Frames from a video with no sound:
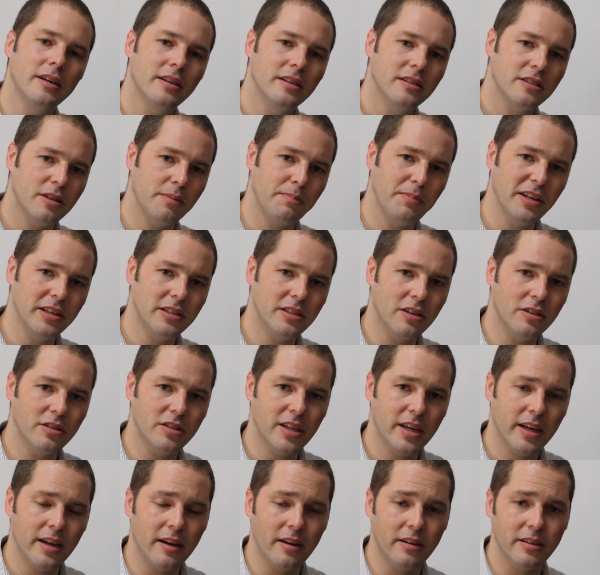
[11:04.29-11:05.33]
So please go
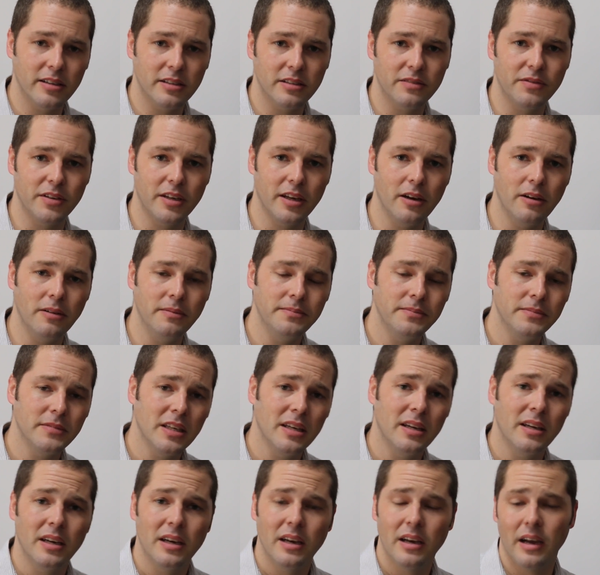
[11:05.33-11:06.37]
check out his video.
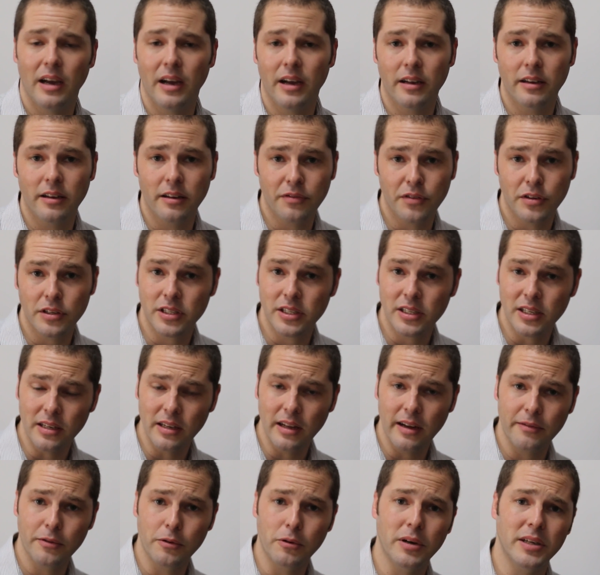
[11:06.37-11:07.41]
And if you still
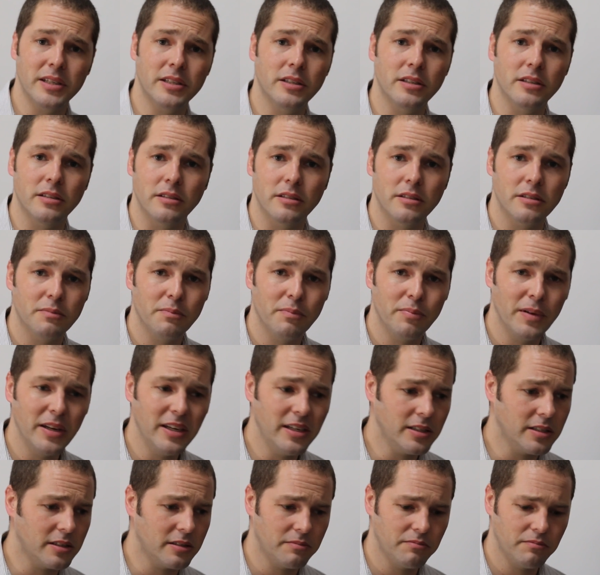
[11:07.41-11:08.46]
have questions,
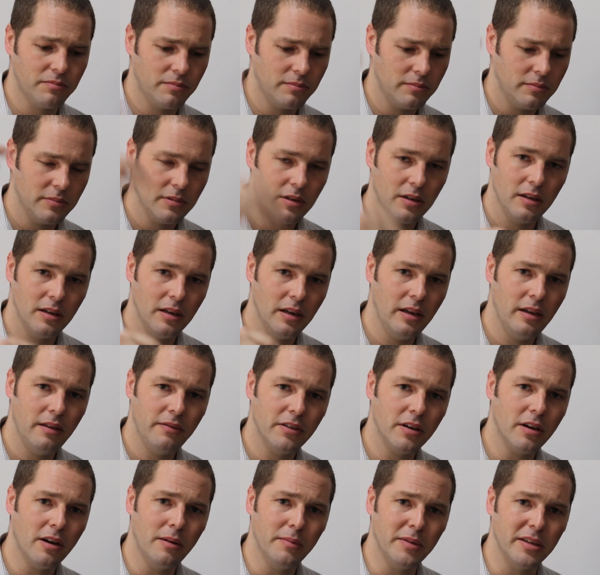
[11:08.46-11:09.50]
please leave
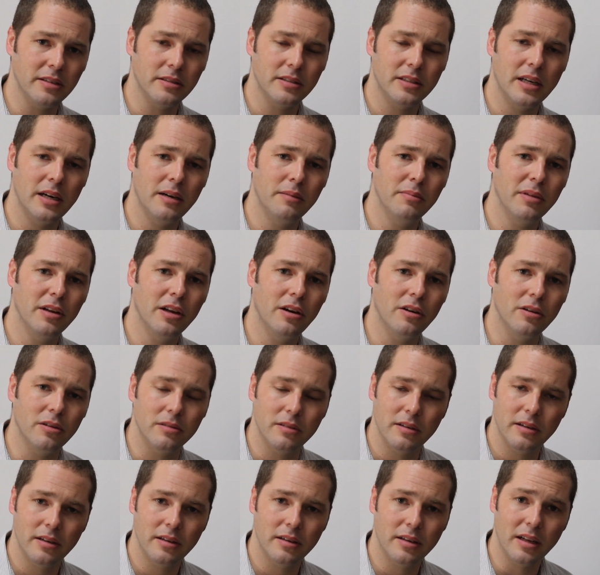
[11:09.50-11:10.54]
a comment down
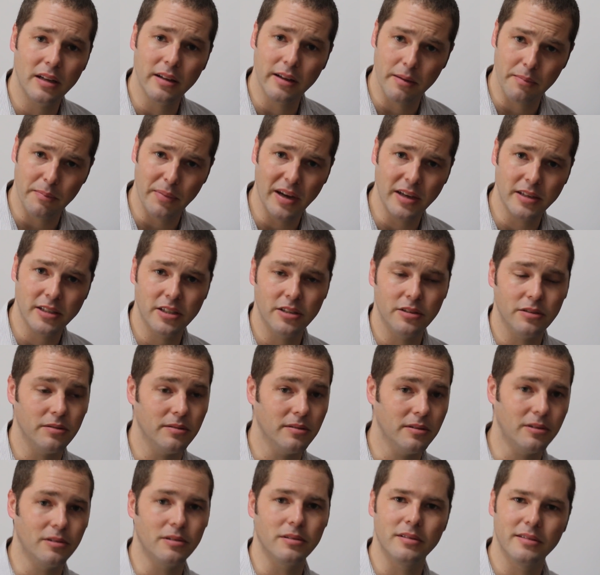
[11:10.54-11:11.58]
below and I'll get back to you,
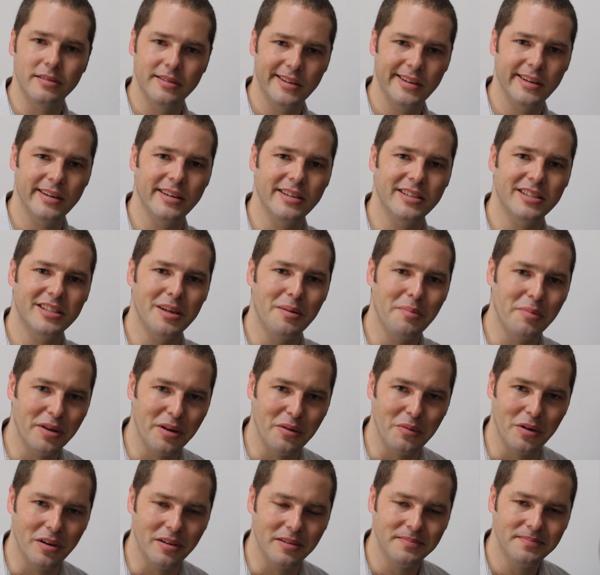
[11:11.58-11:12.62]
or at least somebody
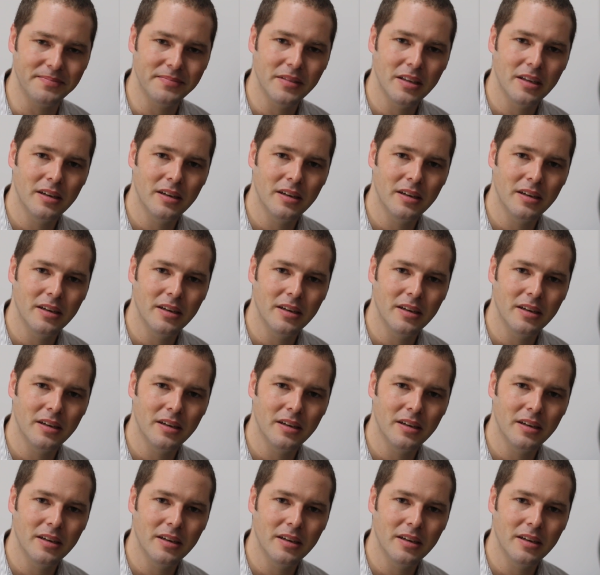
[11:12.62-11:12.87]
will.